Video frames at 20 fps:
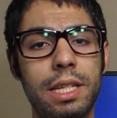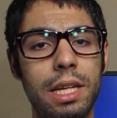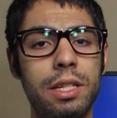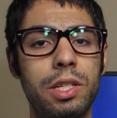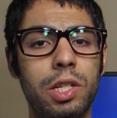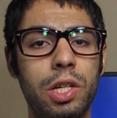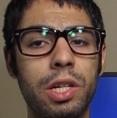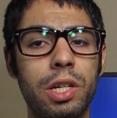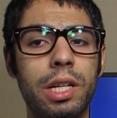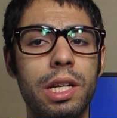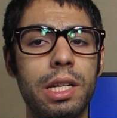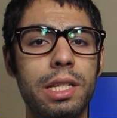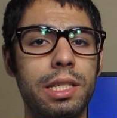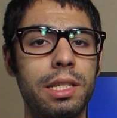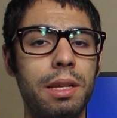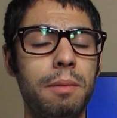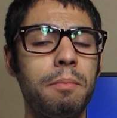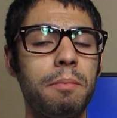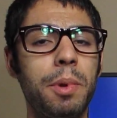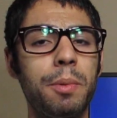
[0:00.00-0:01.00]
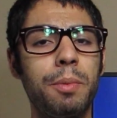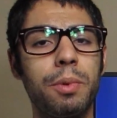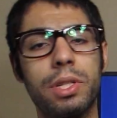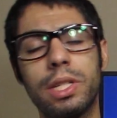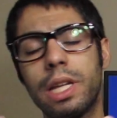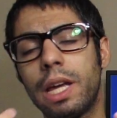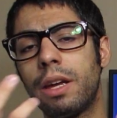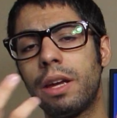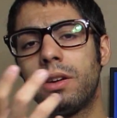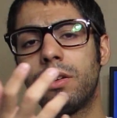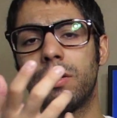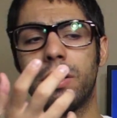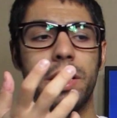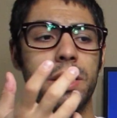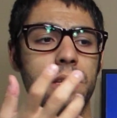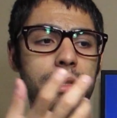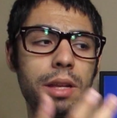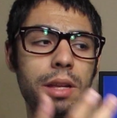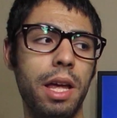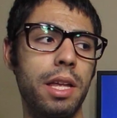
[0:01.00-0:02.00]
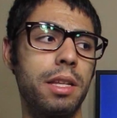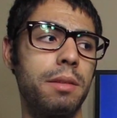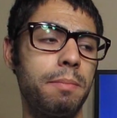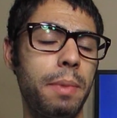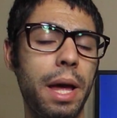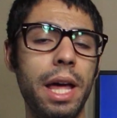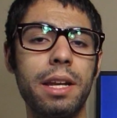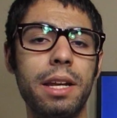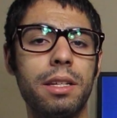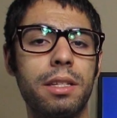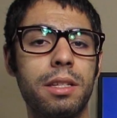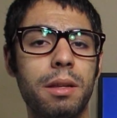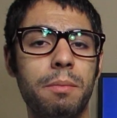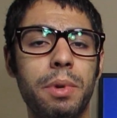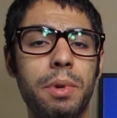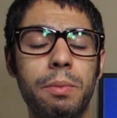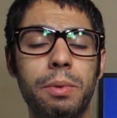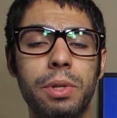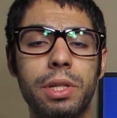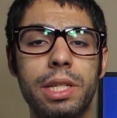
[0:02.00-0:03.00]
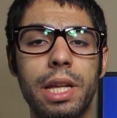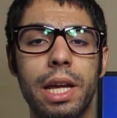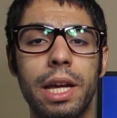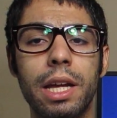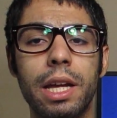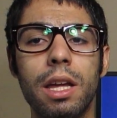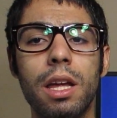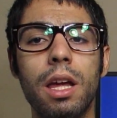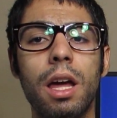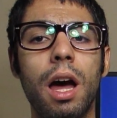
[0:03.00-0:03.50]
as good as some people say or as bad as some people say.